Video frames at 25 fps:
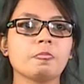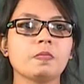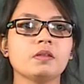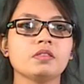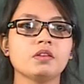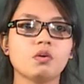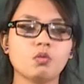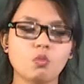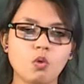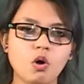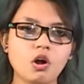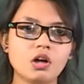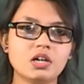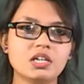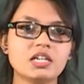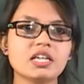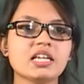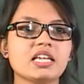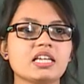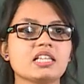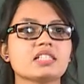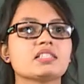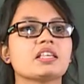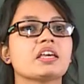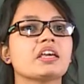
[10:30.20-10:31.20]
the world
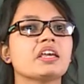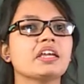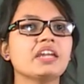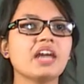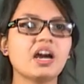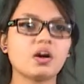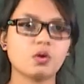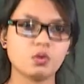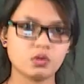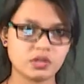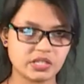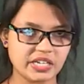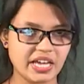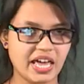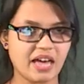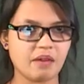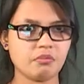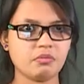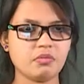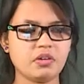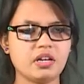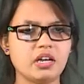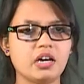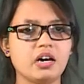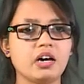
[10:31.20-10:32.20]
is Hirakud Dam,
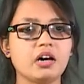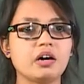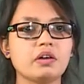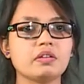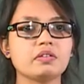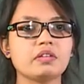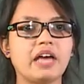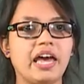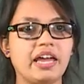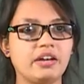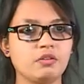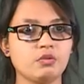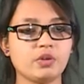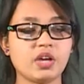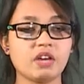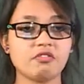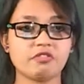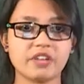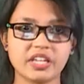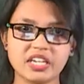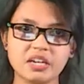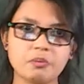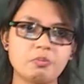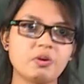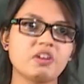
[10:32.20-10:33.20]
and we are
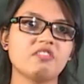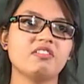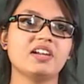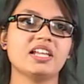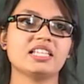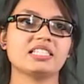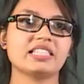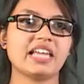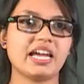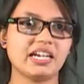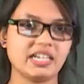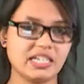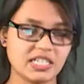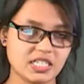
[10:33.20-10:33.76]
very privileged that it